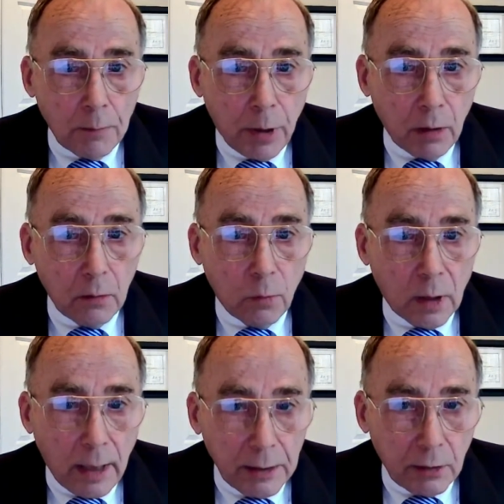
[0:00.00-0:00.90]
But
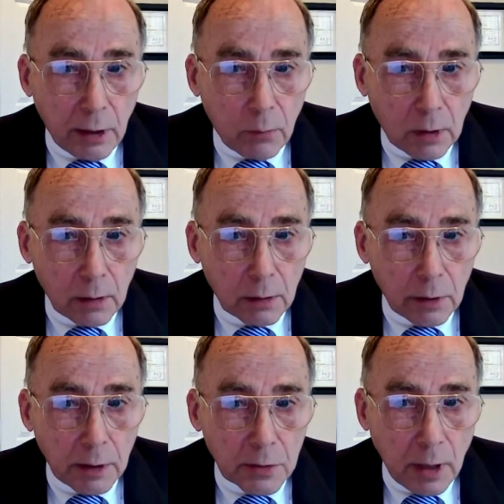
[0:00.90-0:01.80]
what I think one of the
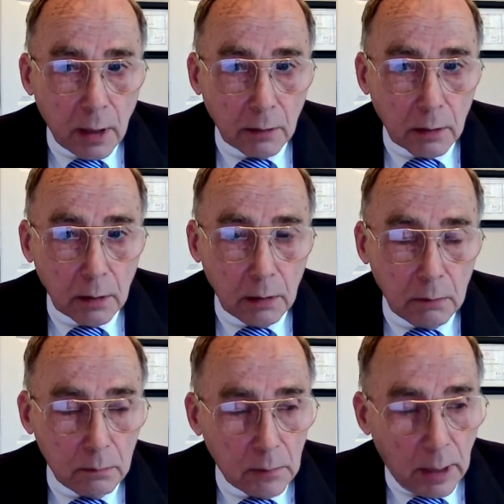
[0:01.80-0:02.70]
things out of
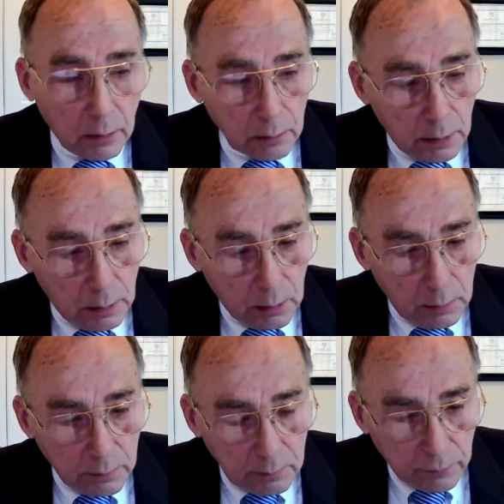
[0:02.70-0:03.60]
not only
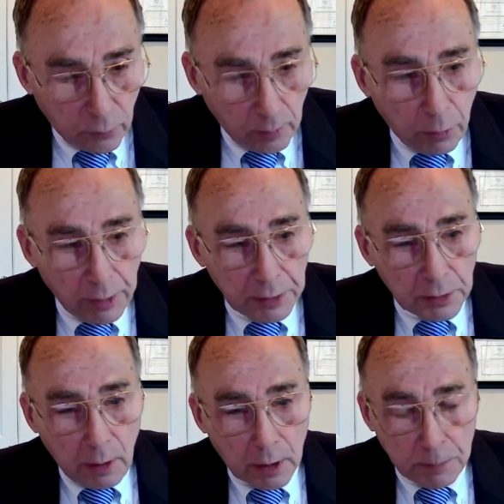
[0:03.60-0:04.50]
the four-party
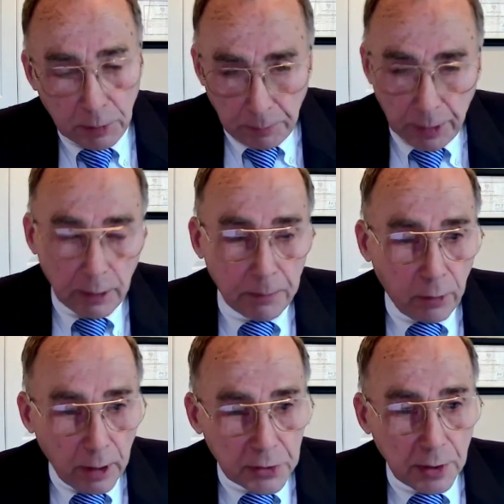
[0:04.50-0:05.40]
talks, but the
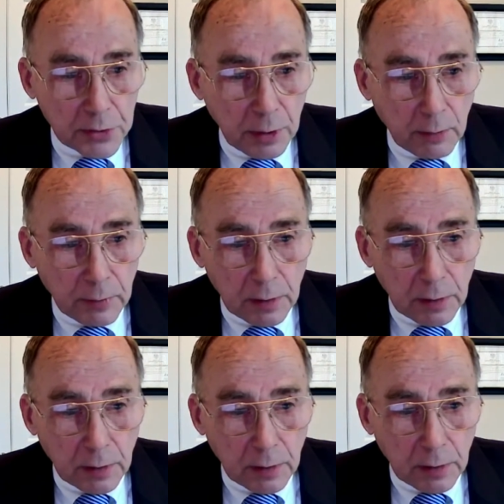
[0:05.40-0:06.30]
Perry process and
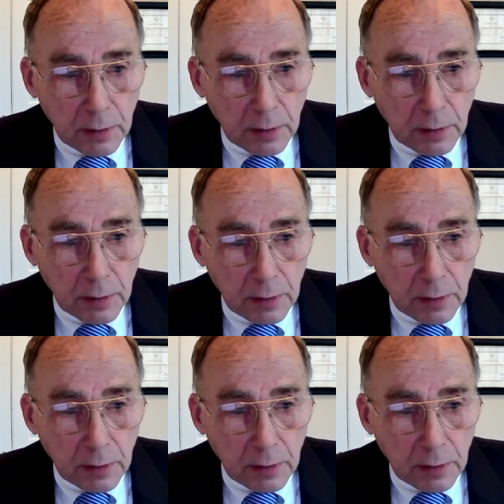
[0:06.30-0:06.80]
everything else,